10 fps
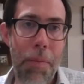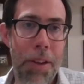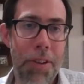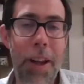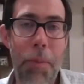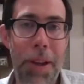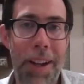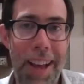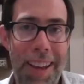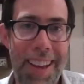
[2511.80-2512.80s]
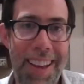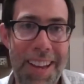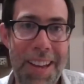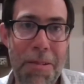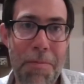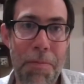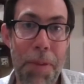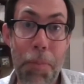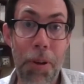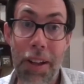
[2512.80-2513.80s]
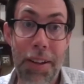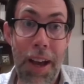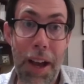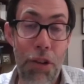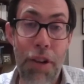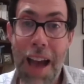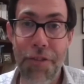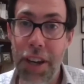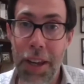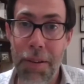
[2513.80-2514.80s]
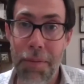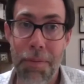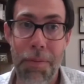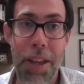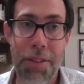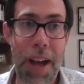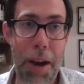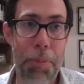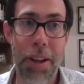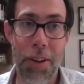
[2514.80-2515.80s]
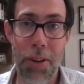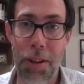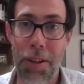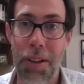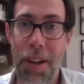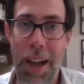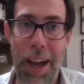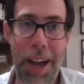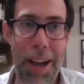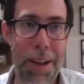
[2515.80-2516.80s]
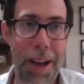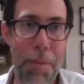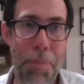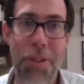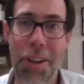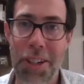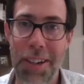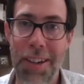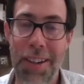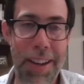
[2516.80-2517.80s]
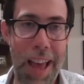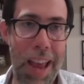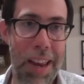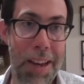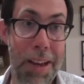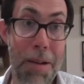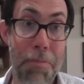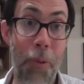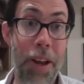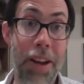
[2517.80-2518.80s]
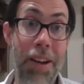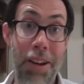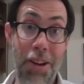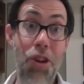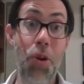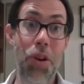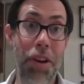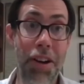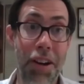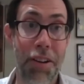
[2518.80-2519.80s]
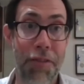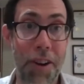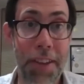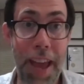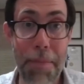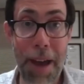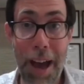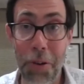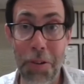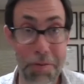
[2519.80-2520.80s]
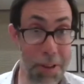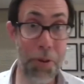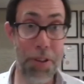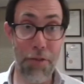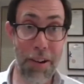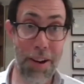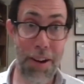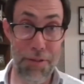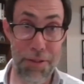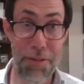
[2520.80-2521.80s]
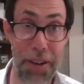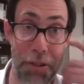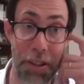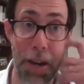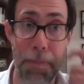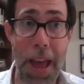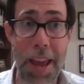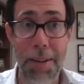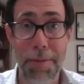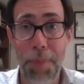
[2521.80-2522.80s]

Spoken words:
It's a little bit like people, gravity is not a political position today. But when Newton first came out, there was an interesting debate.